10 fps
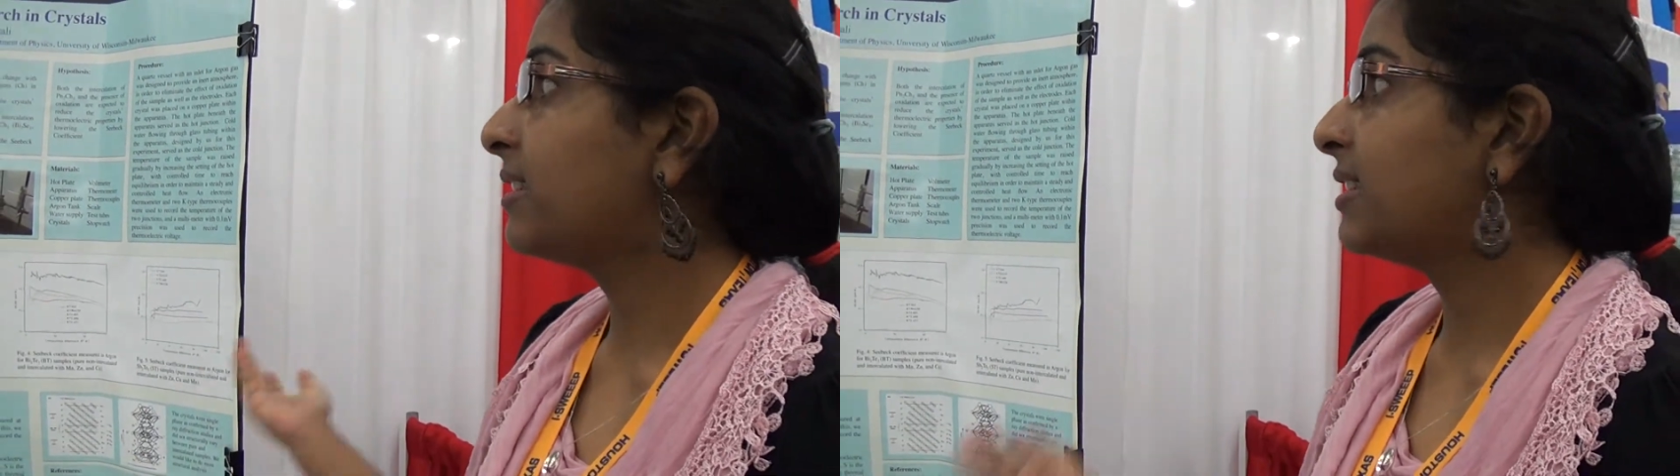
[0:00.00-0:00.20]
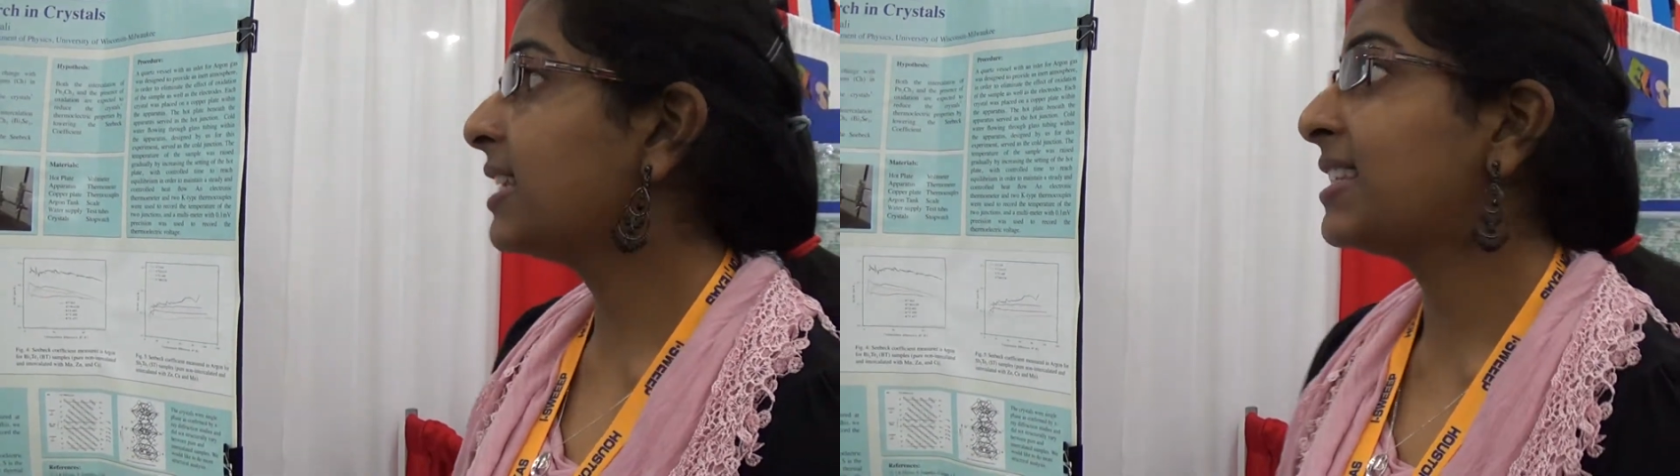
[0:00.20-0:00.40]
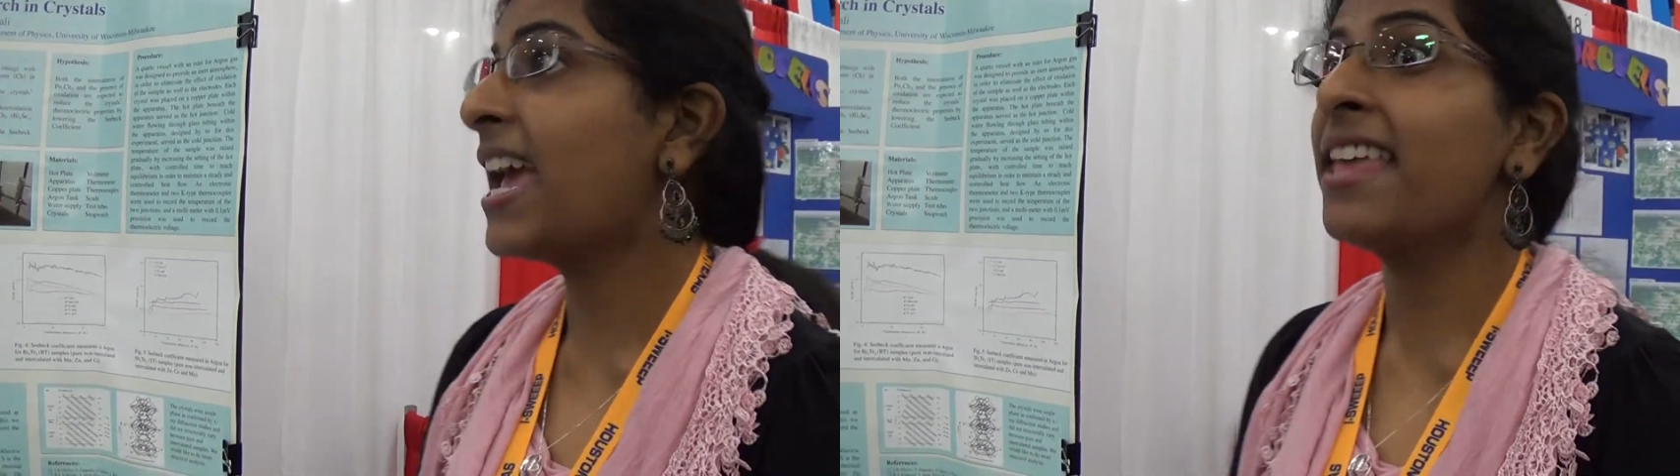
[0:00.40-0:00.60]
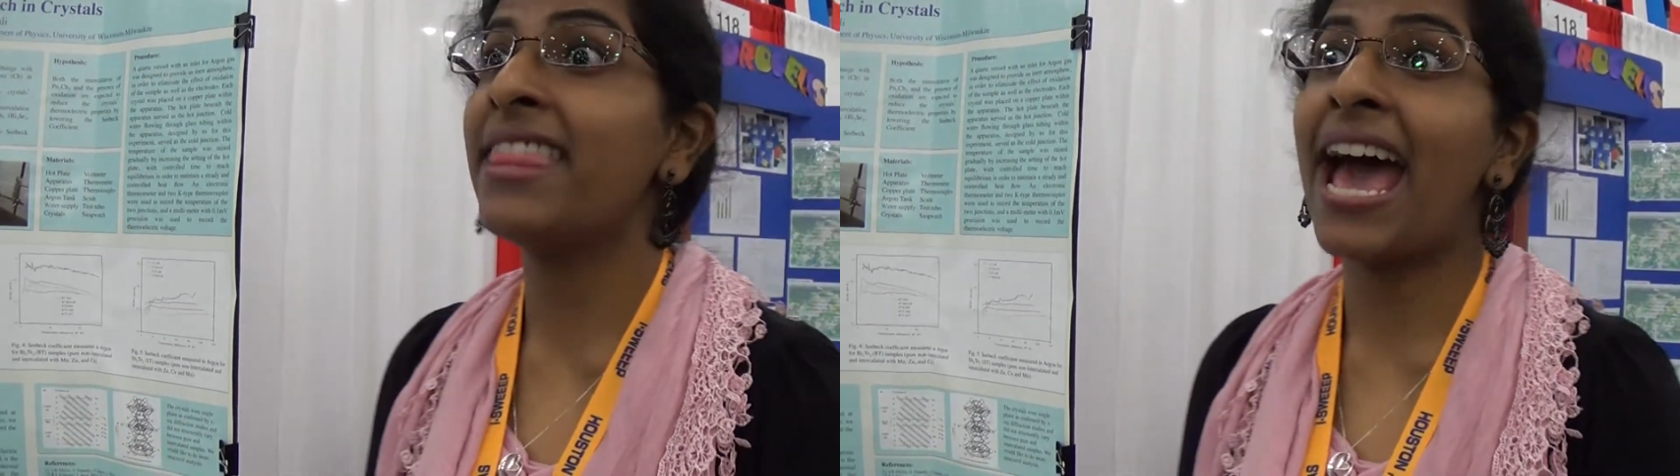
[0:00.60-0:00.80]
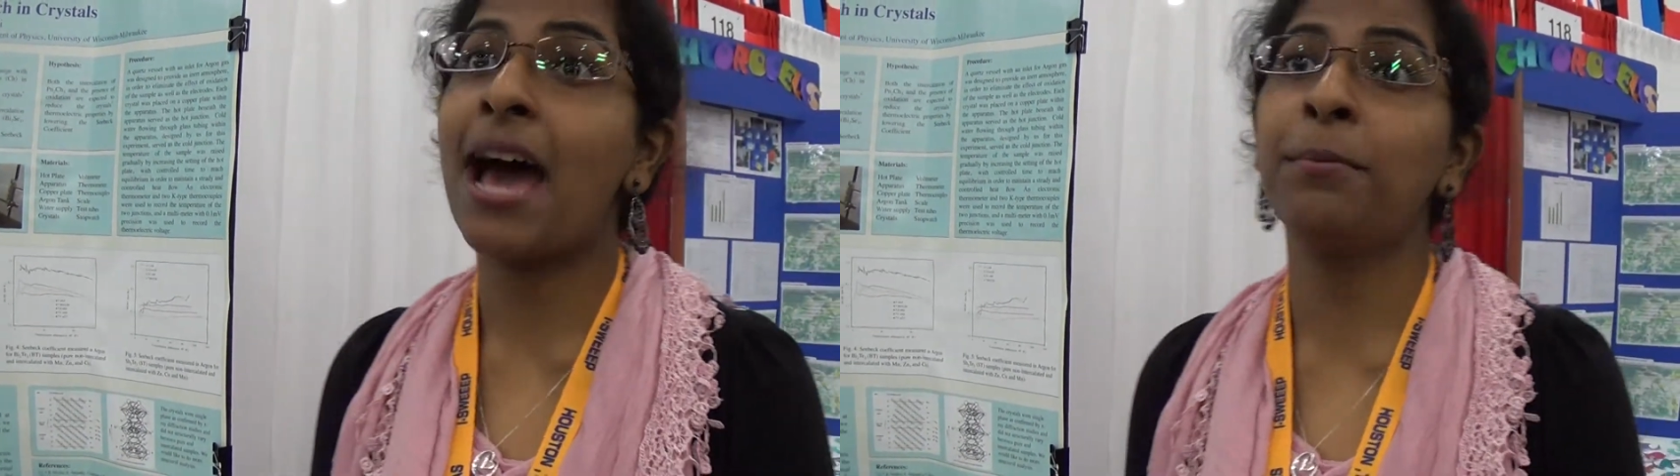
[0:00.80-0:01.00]
To say
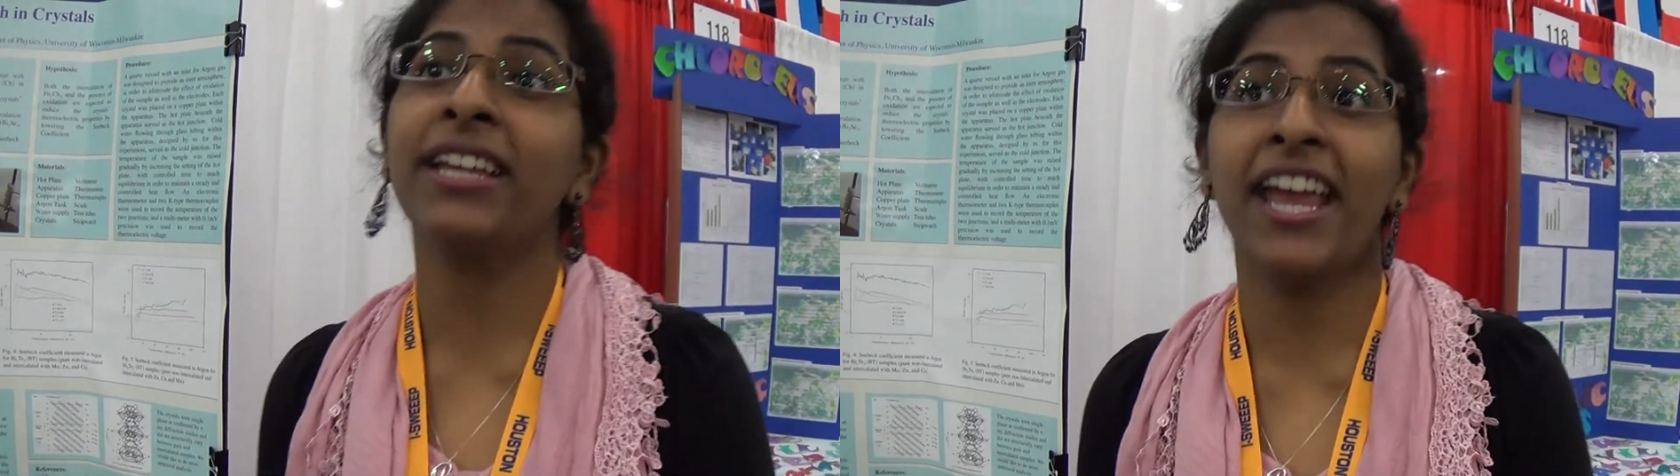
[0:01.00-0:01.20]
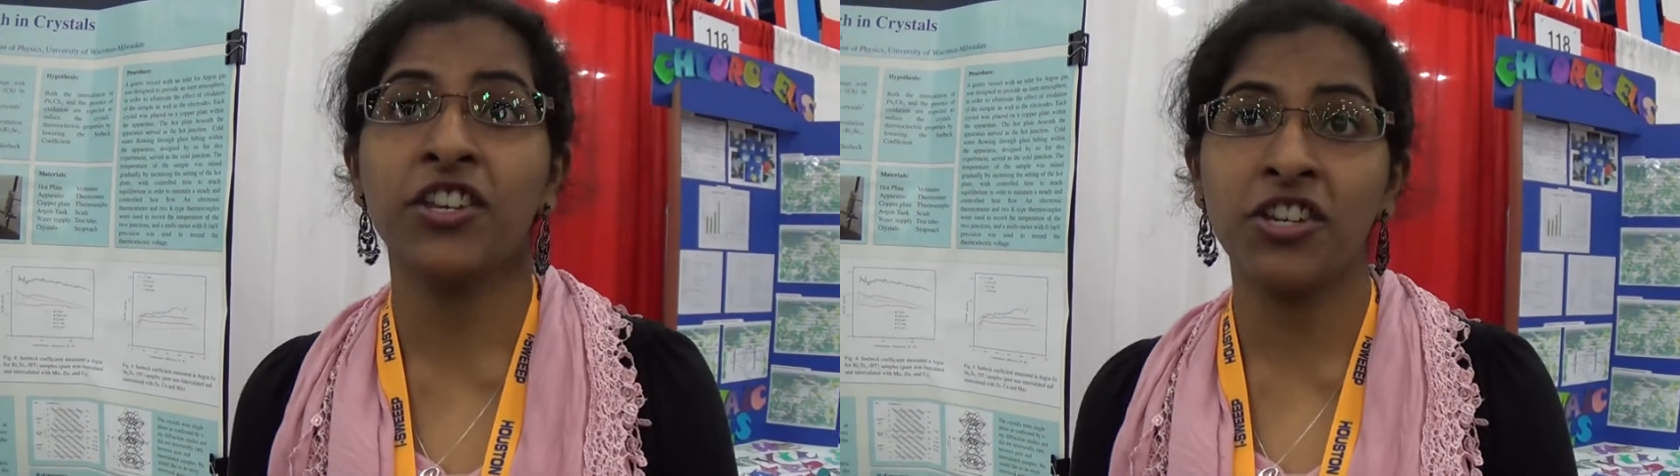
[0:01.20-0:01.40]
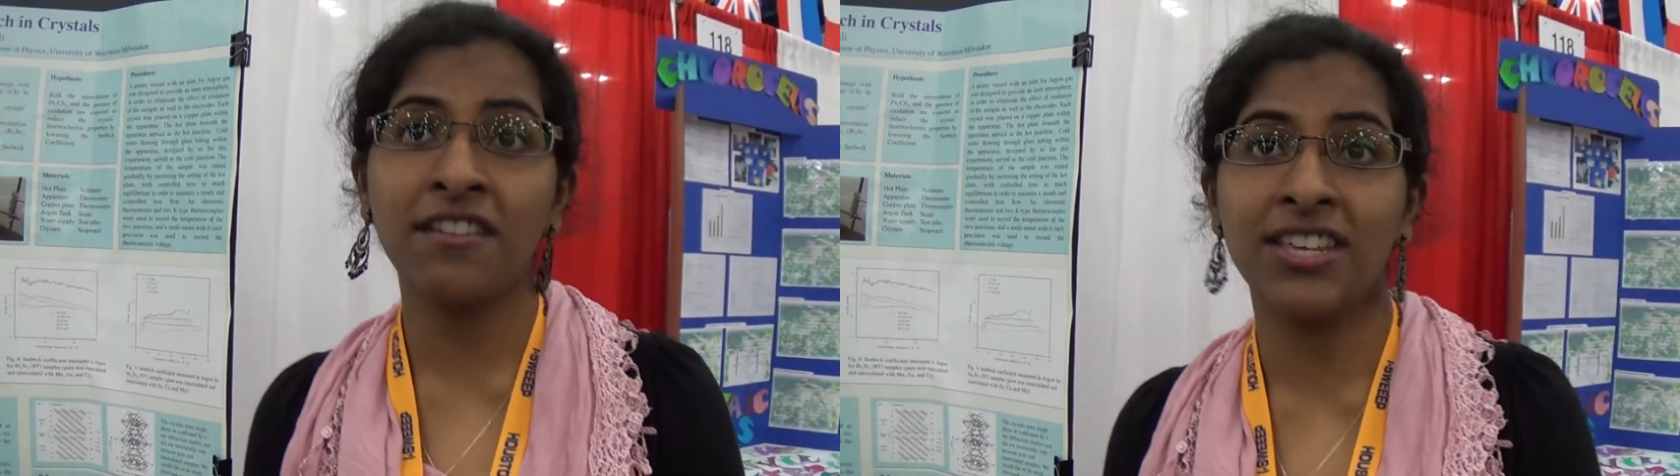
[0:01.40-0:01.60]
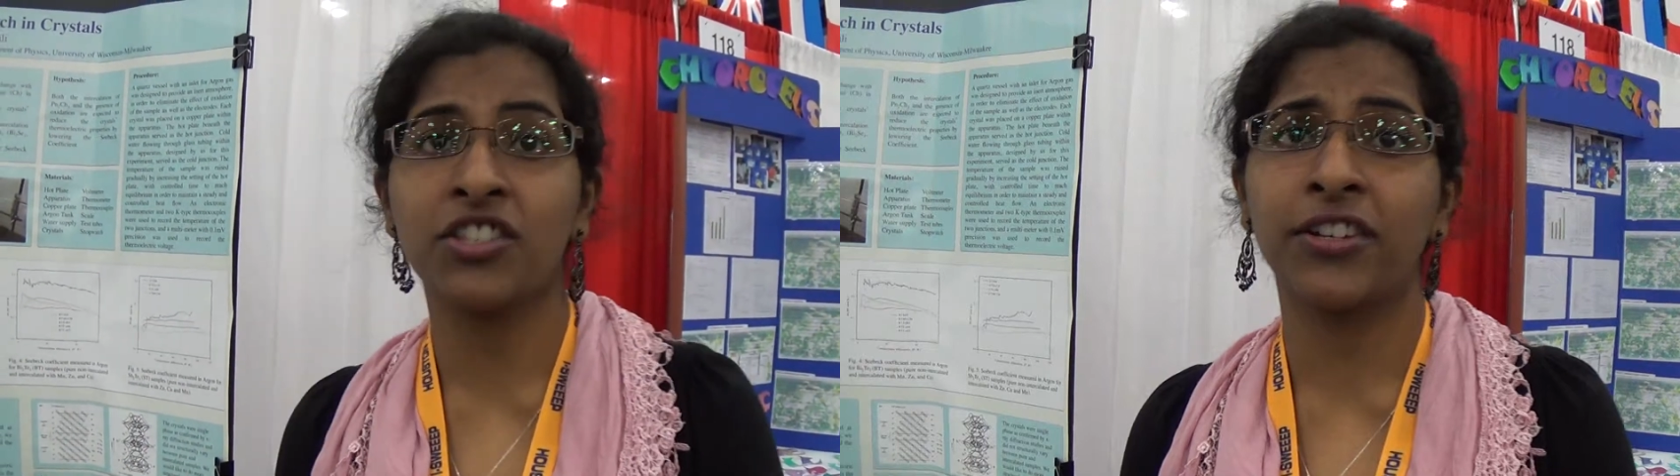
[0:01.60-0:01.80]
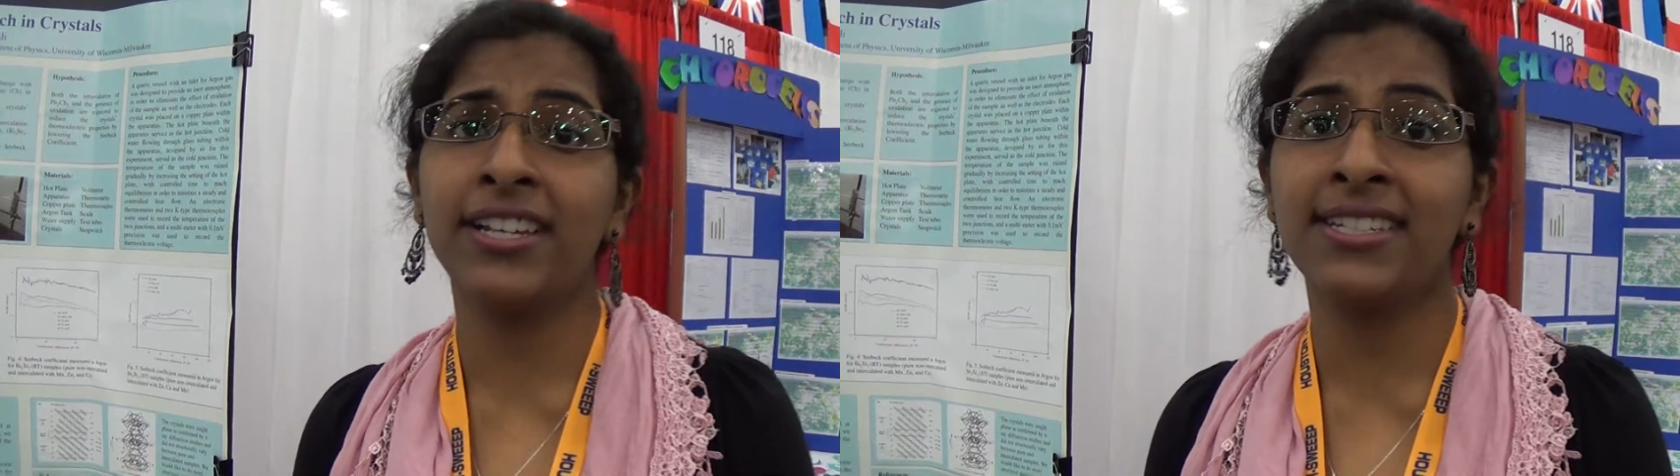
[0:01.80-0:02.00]
the application of these
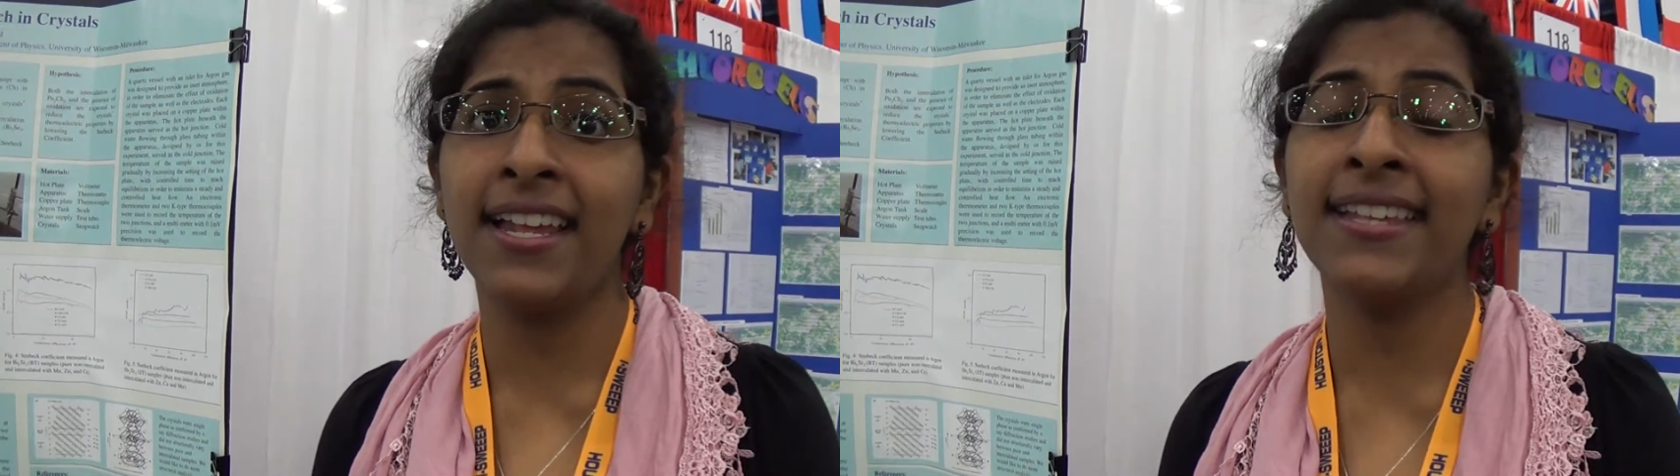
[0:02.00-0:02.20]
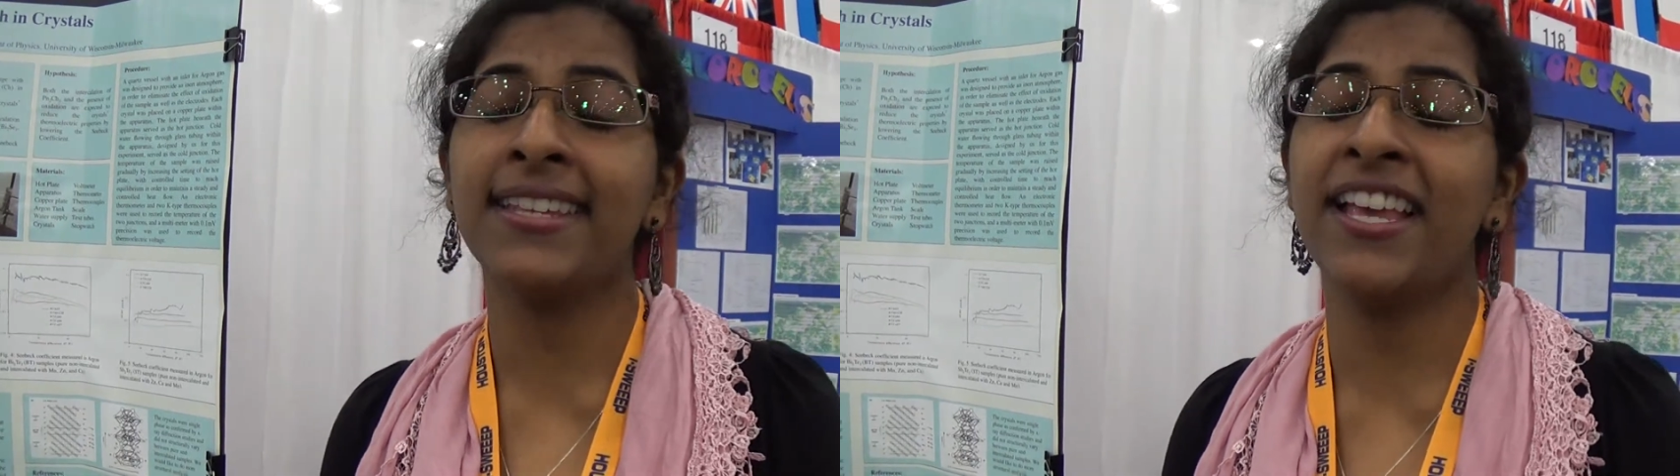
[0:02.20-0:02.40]
crystals